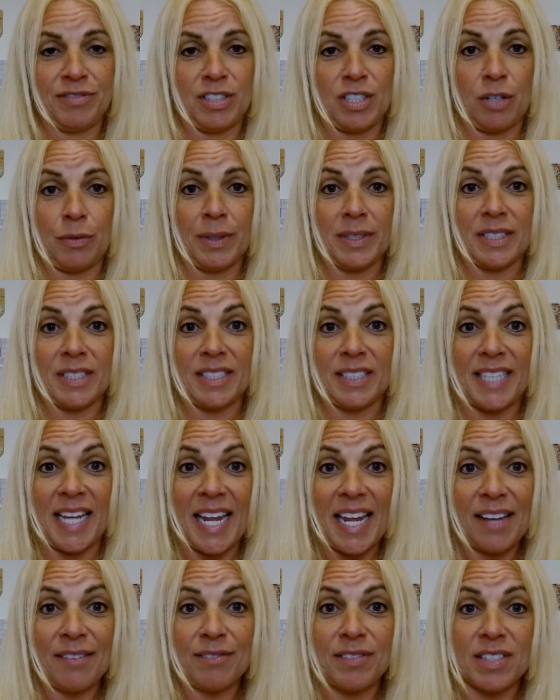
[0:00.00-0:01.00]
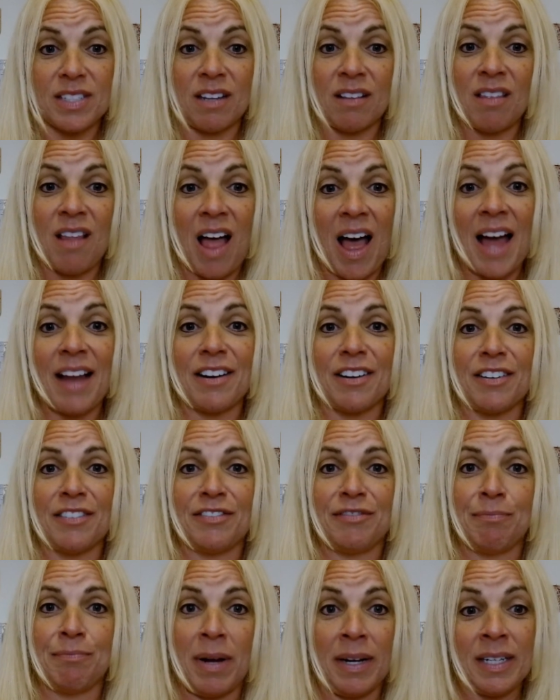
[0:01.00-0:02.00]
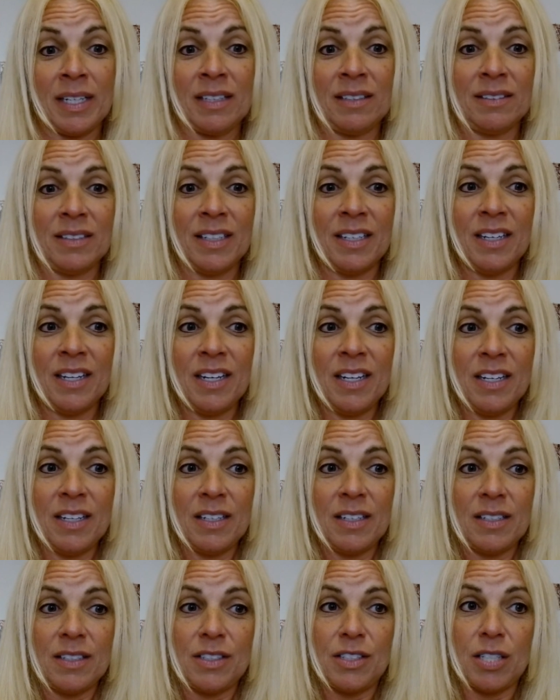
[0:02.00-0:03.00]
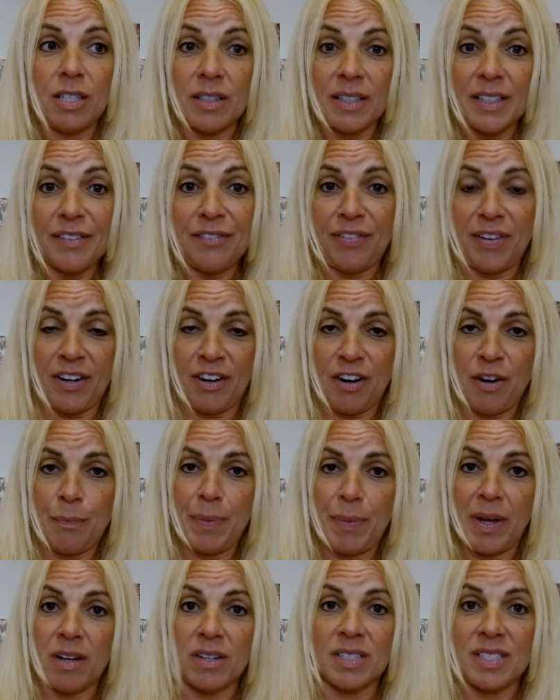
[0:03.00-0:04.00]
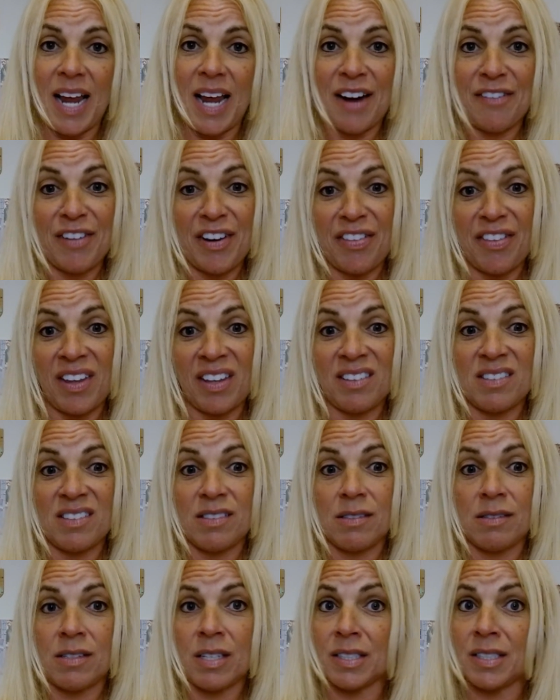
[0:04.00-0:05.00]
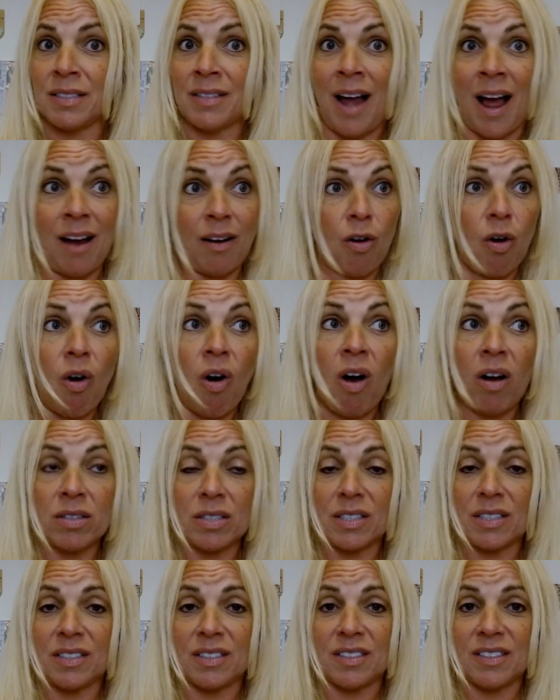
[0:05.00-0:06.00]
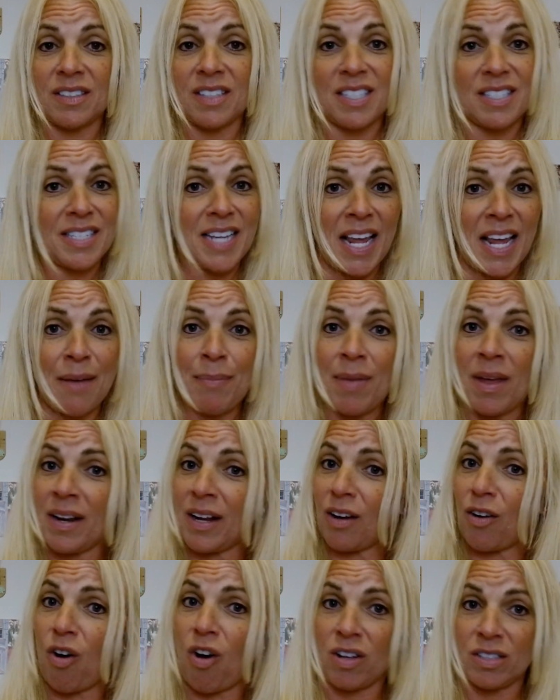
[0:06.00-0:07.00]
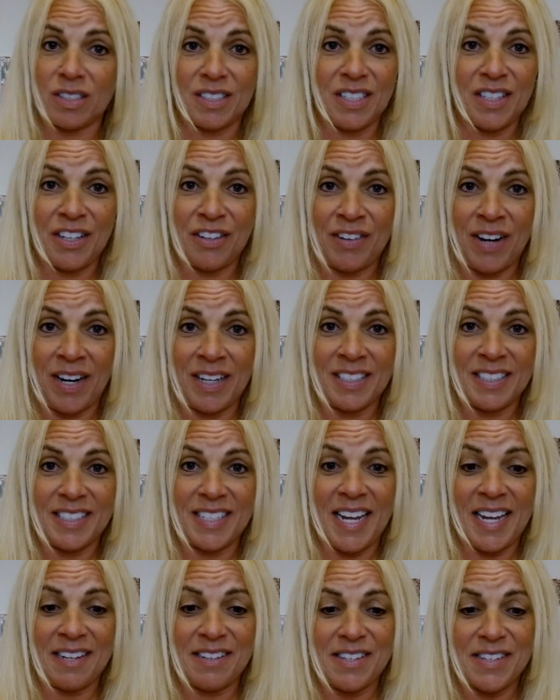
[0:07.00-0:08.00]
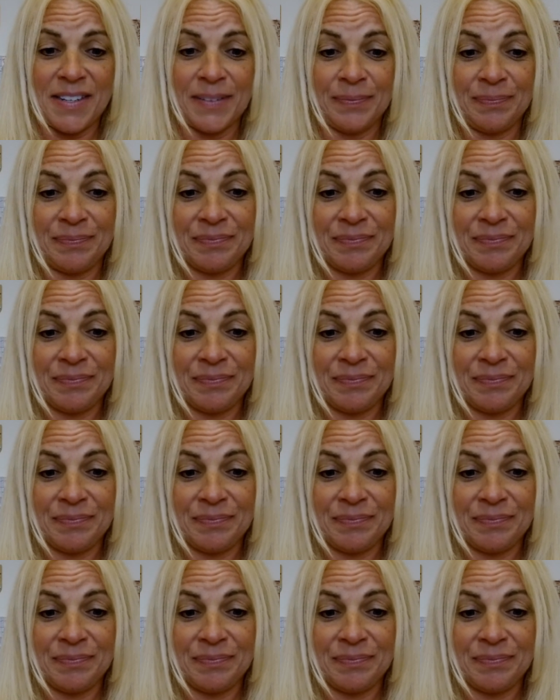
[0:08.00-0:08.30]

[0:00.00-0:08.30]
So it saves a lot of money to live here because everything does not cost the same that it costs in the United States.